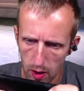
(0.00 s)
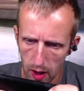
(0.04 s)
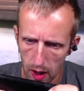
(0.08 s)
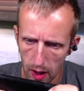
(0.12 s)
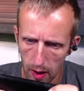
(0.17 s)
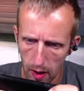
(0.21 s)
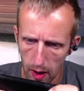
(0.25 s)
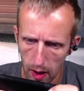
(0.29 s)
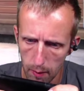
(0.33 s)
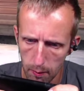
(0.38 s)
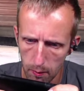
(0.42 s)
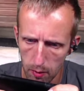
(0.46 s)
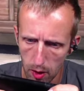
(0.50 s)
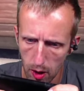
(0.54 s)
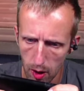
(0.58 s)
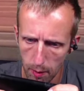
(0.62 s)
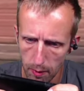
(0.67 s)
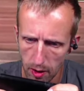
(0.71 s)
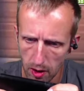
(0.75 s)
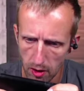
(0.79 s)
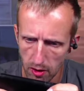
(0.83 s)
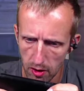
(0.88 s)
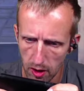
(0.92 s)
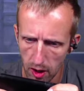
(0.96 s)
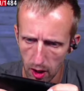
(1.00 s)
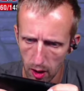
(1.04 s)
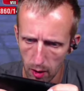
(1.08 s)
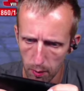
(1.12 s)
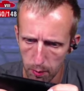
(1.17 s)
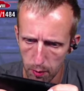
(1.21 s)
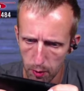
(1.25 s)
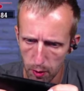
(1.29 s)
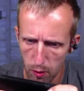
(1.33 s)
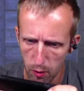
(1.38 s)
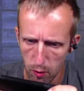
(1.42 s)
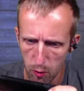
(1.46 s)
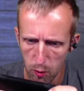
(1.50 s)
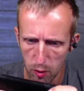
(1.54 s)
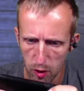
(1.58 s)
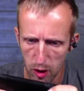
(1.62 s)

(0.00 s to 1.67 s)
I am coming to help you.